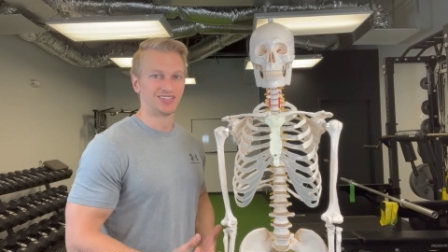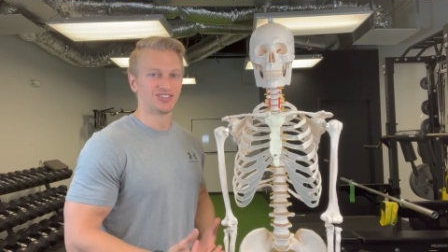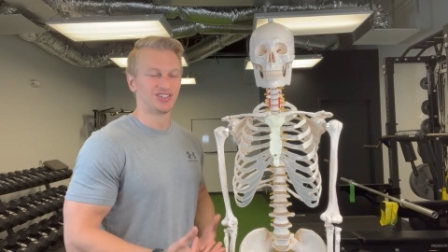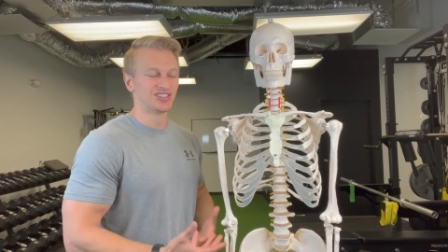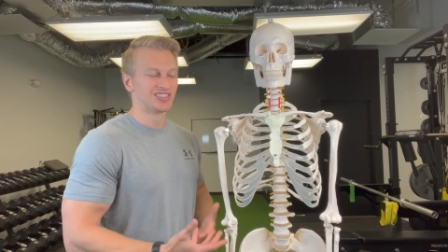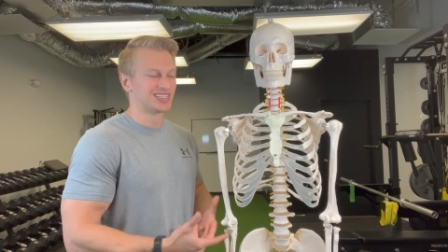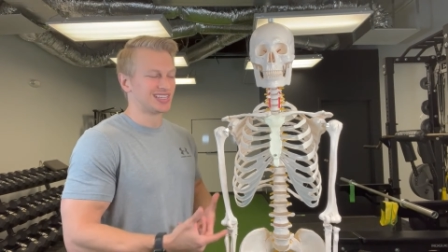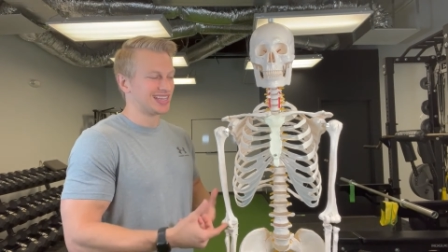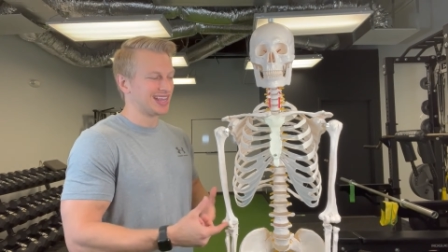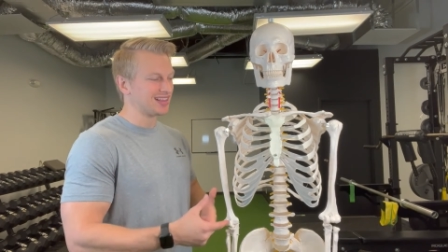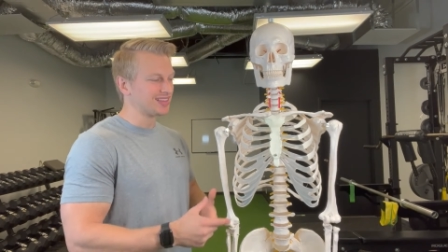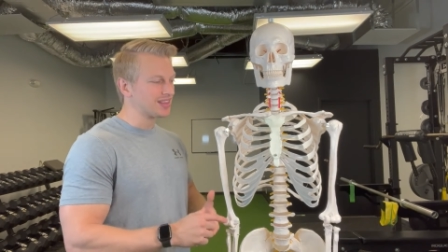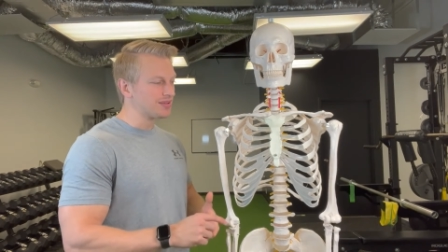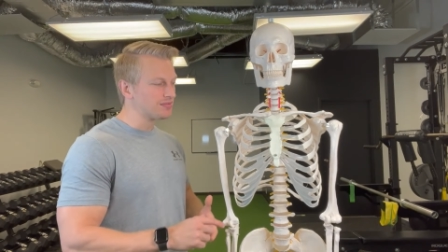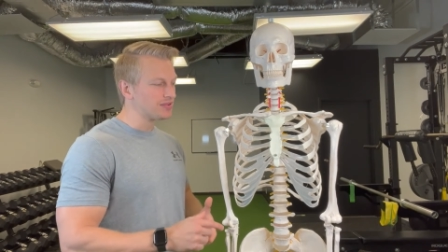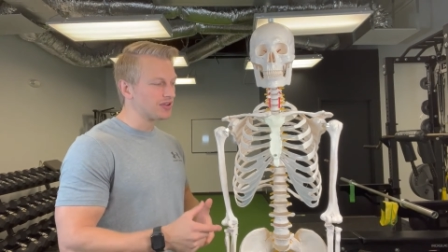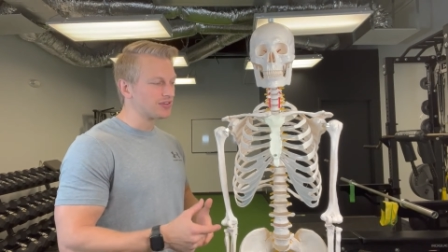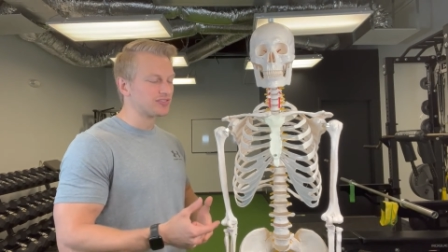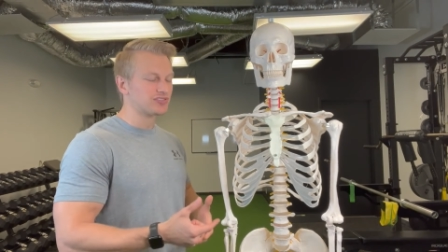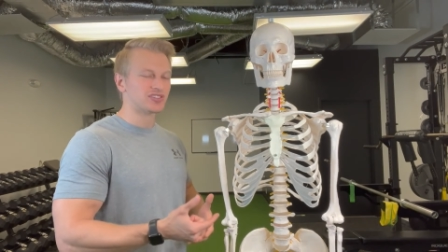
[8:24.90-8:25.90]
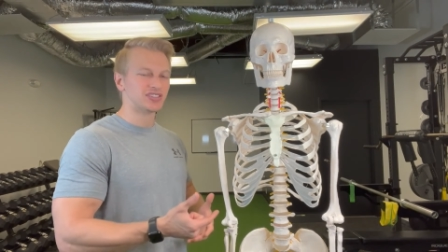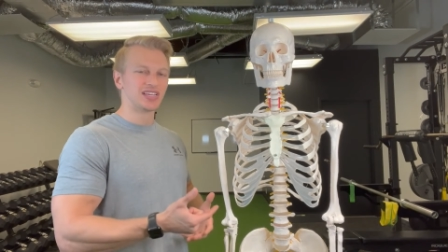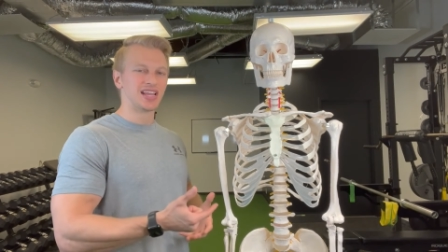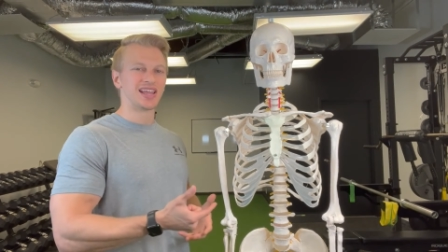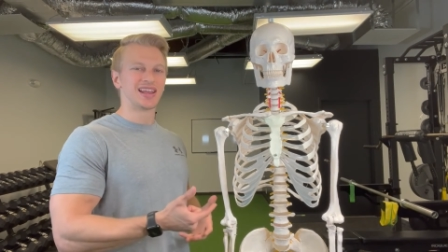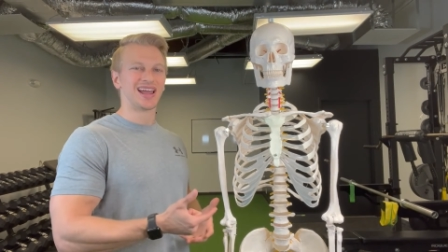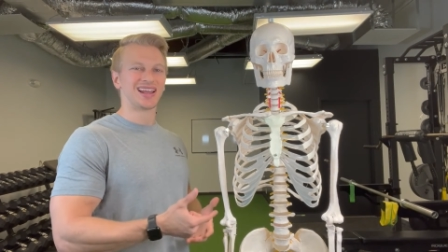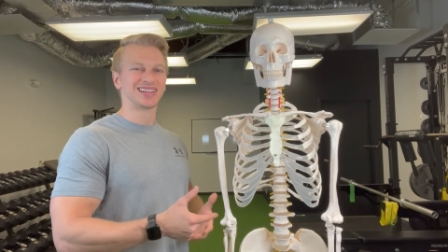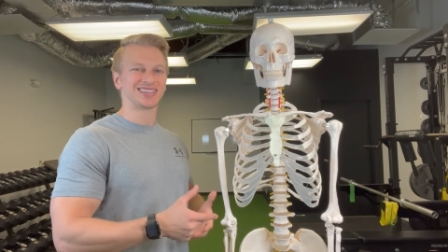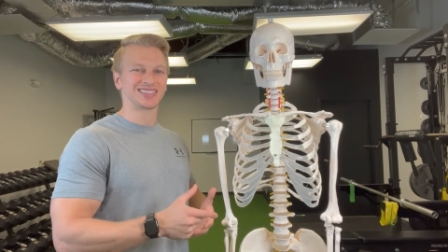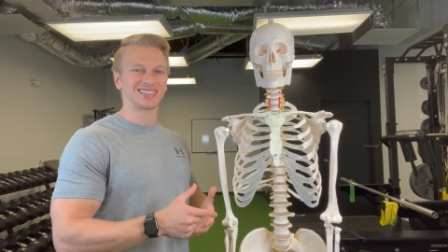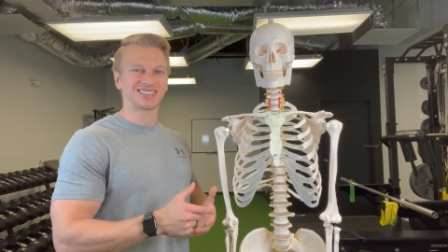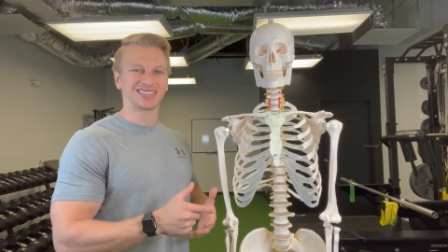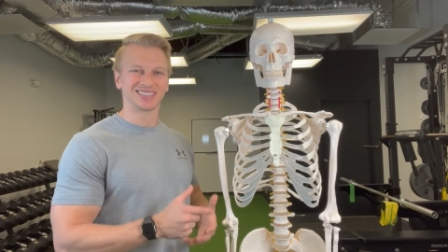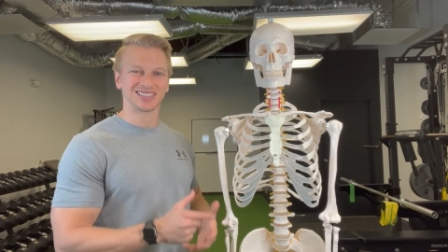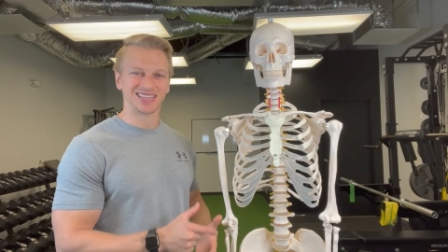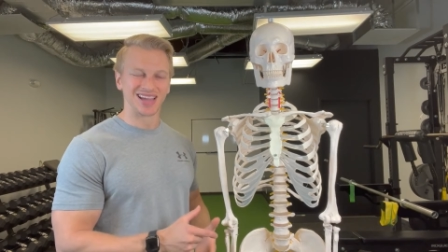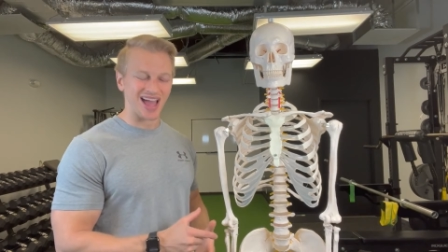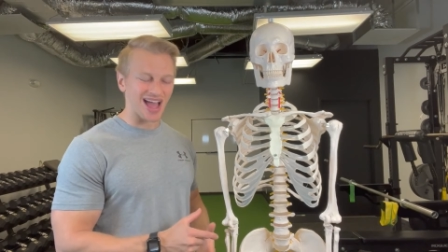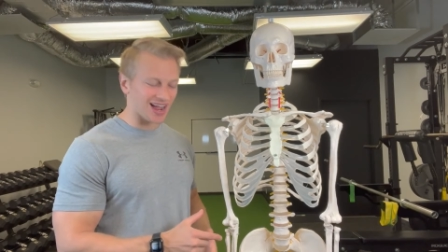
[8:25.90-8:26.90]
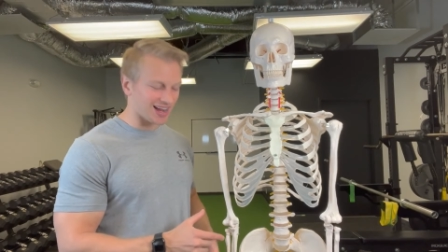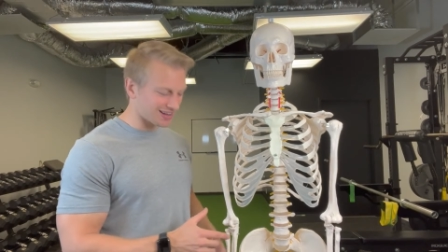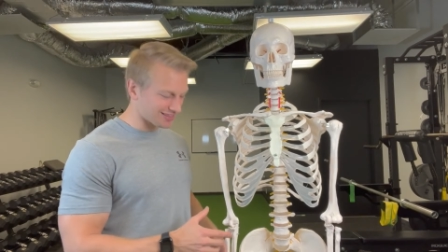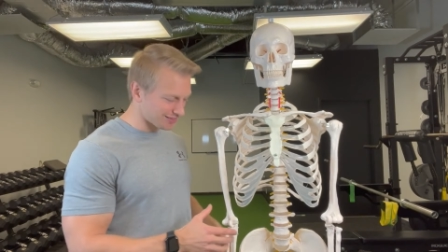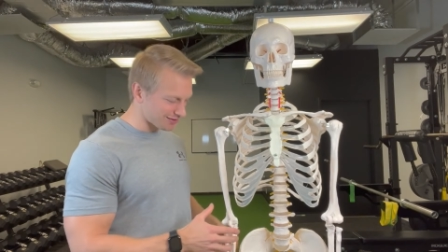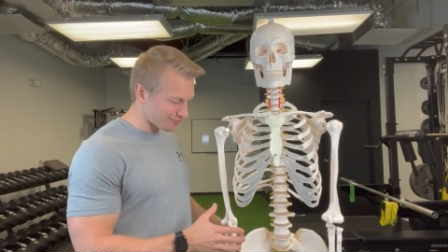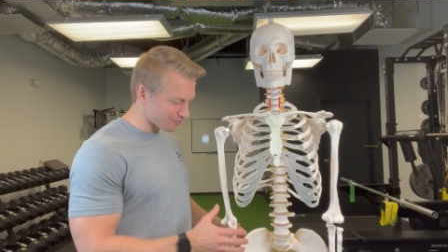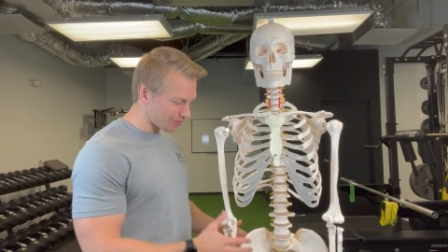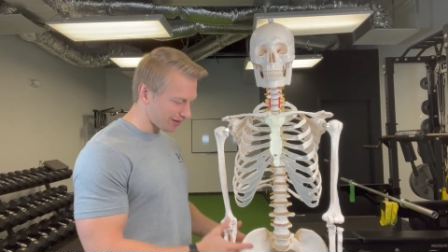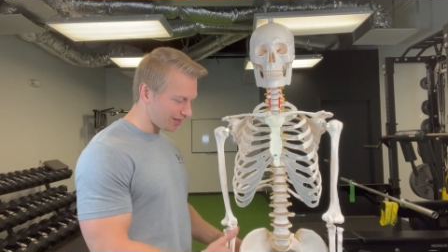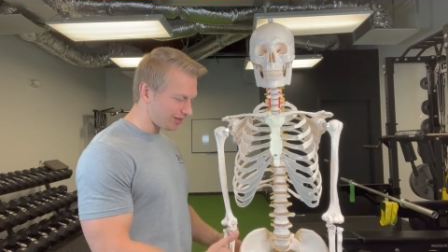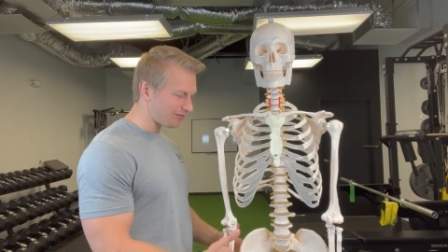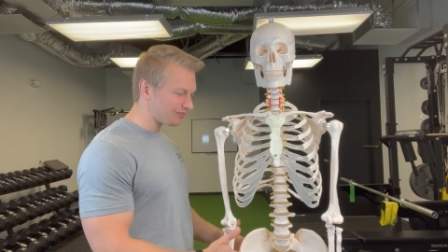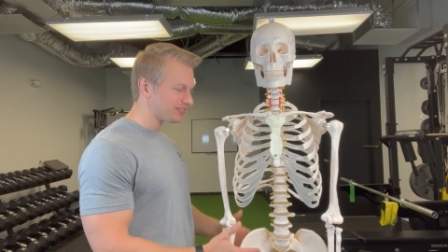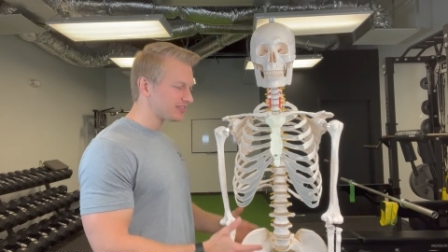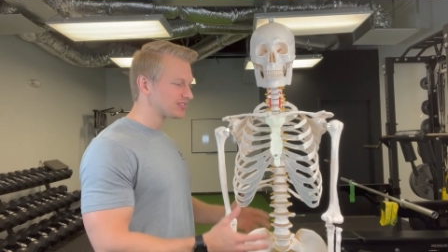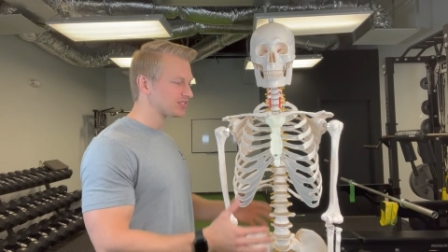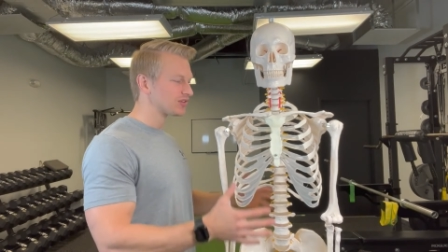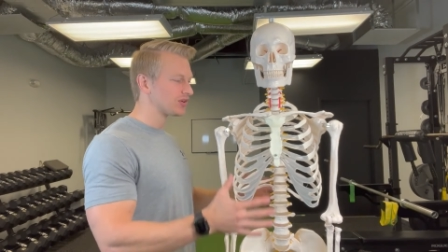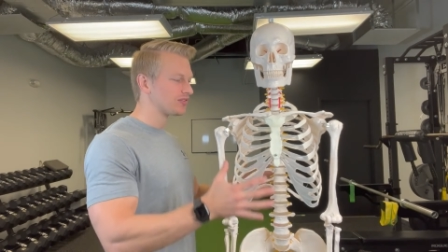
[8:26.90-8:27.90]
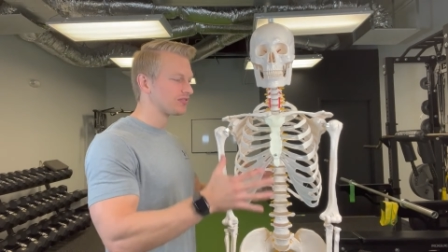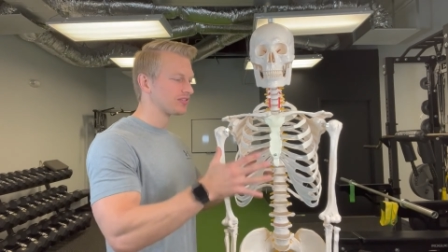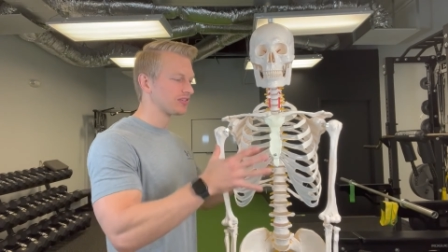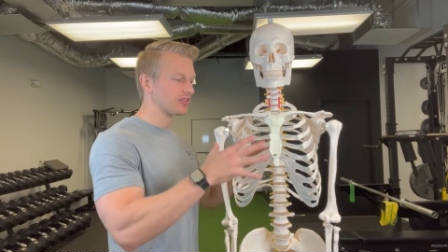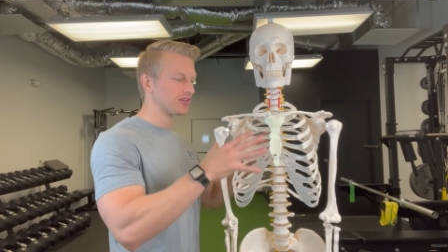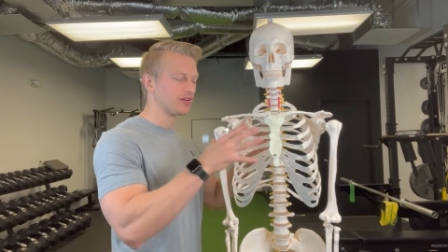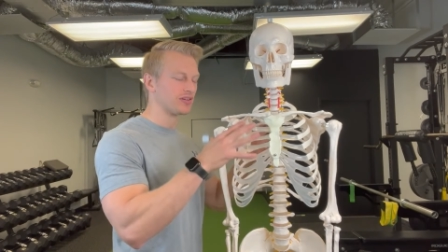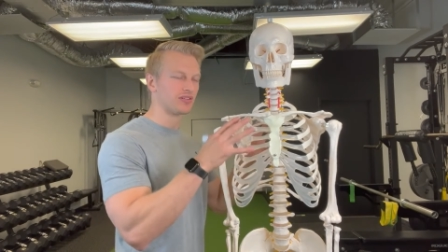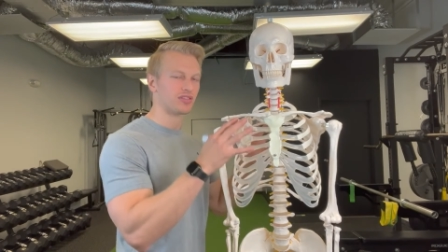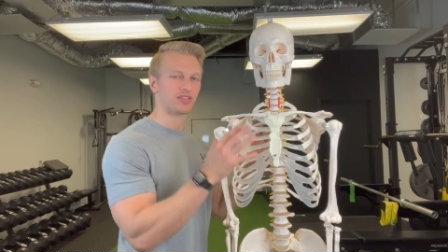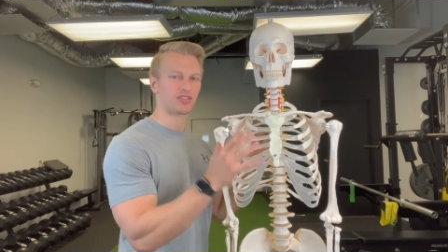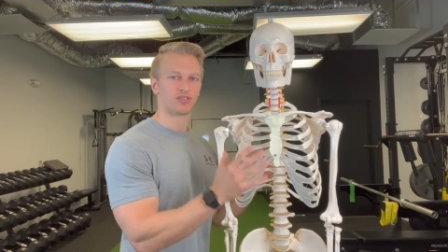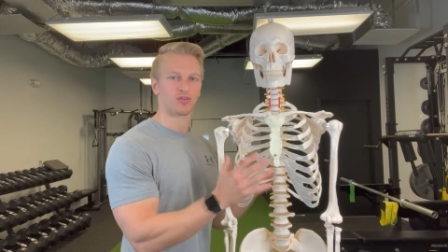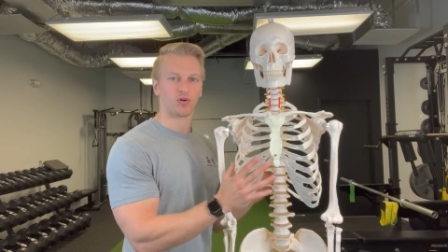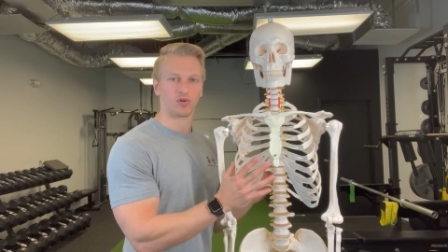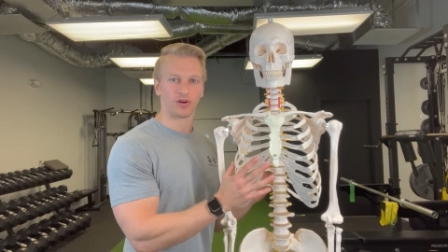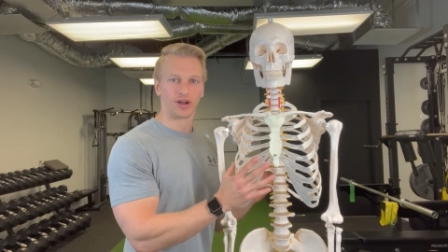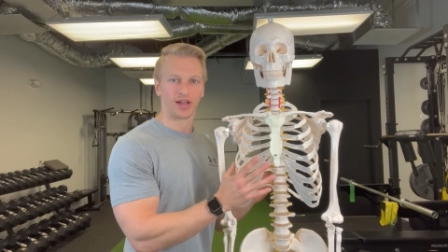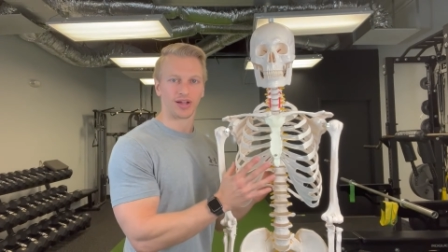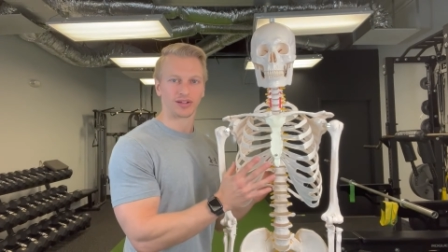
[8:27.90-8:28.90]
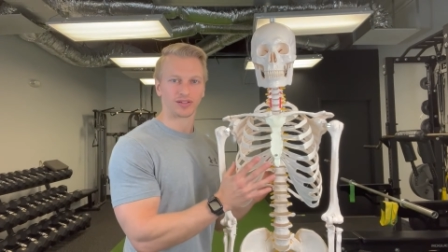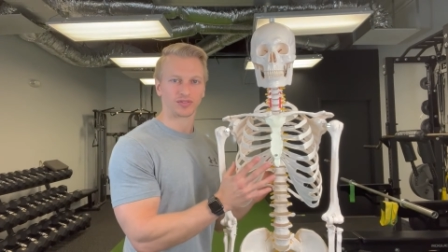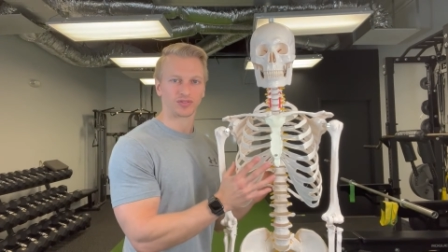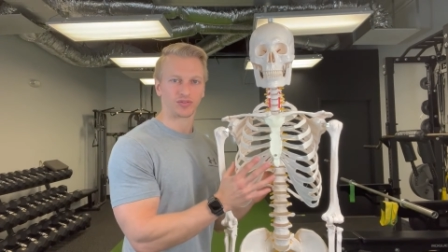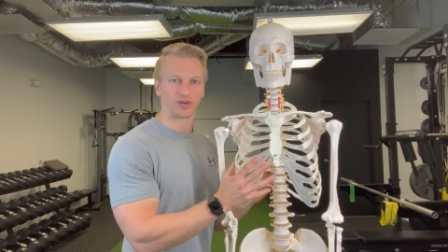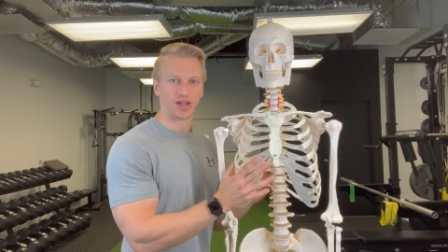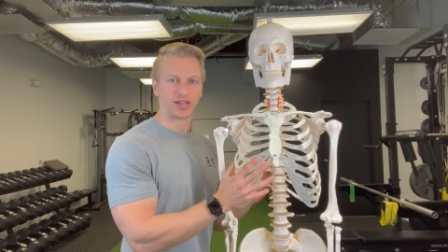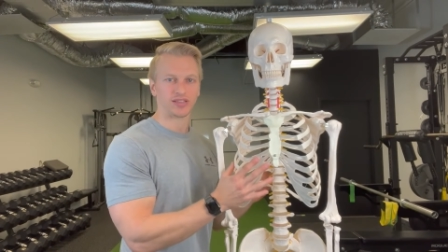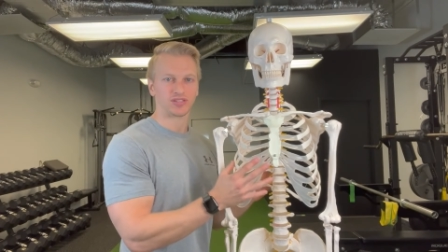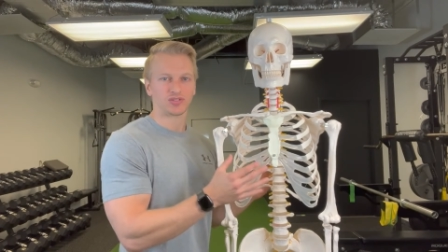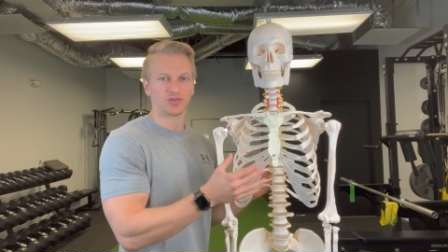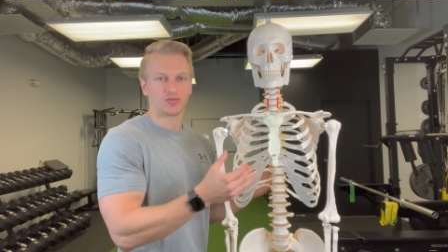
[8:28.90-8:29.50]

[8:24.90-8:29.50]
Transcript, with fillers: and just get them to understand how to stack their pelvis over their thorax, right?